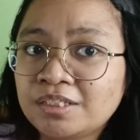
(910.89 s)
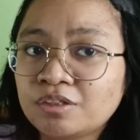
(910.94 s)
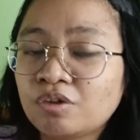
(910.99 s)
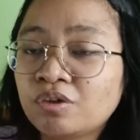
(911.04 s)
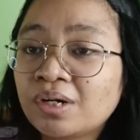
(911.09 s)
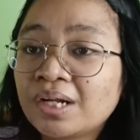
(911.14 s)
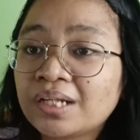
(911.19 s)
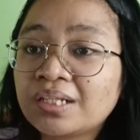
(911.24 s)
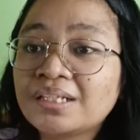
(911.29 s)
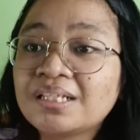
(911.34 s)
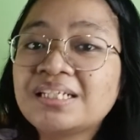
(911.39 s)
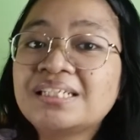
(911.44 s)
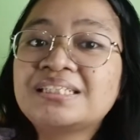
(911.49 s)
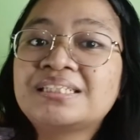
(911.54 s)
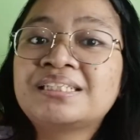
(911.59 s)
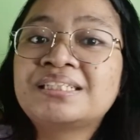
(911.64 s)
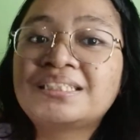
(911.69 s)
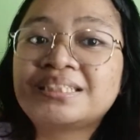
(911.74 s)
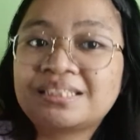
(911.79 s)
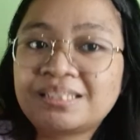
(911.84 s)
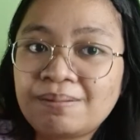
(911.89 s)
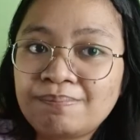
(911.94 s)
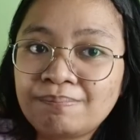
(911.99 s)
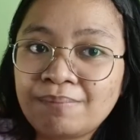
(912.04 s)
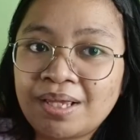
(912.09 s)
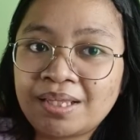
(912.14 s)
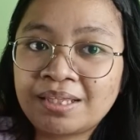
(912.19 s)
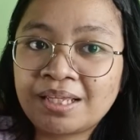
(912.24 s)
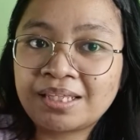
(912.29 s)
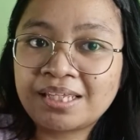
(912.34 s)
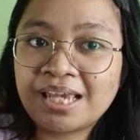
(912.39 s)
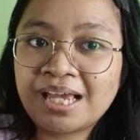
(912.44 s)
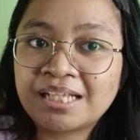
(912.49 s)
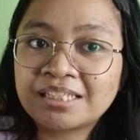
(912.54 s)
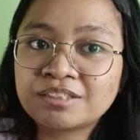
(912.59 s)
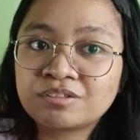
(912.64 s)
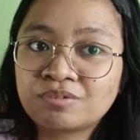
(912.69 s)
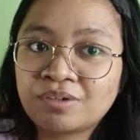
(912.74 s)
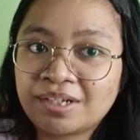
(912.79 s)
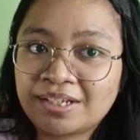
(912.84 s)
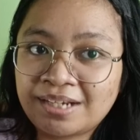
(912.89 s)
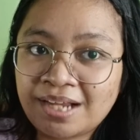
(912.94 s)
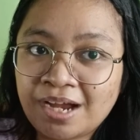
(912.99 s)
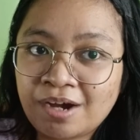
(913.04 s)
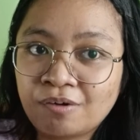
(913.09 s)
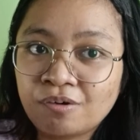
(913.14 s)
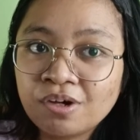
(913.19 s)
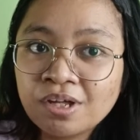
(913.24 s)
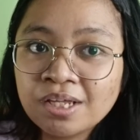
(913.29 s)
or at least this teammate that he has right now,